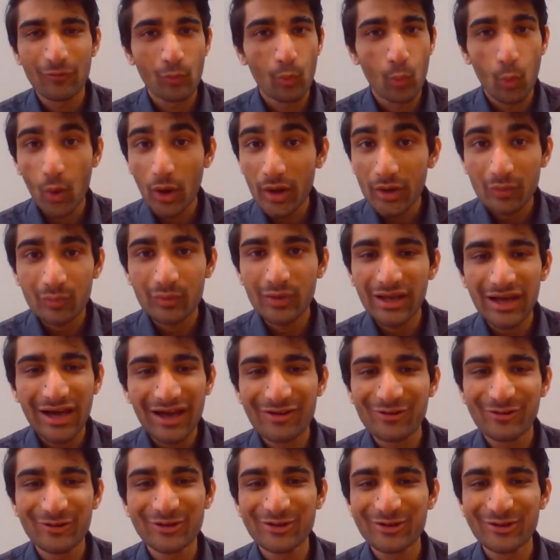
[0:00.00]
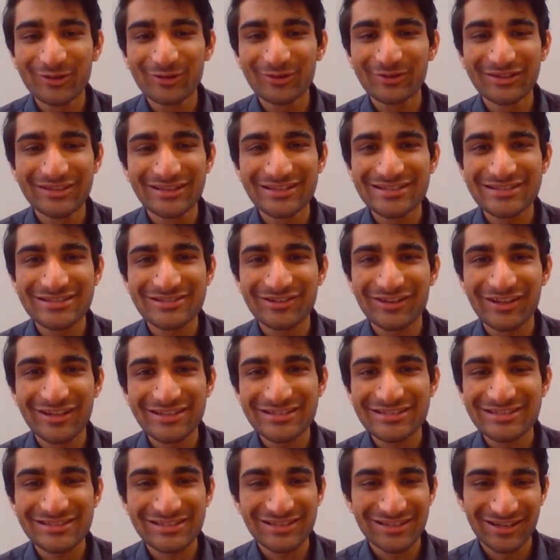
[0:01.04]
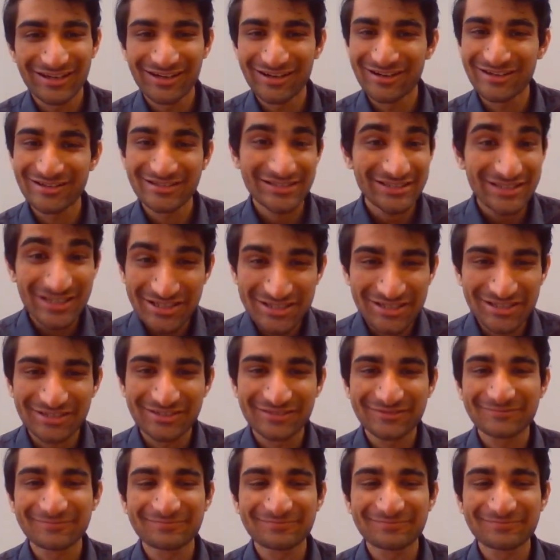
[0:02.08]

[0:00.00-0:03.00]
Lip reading: what we are going to do in this today's session.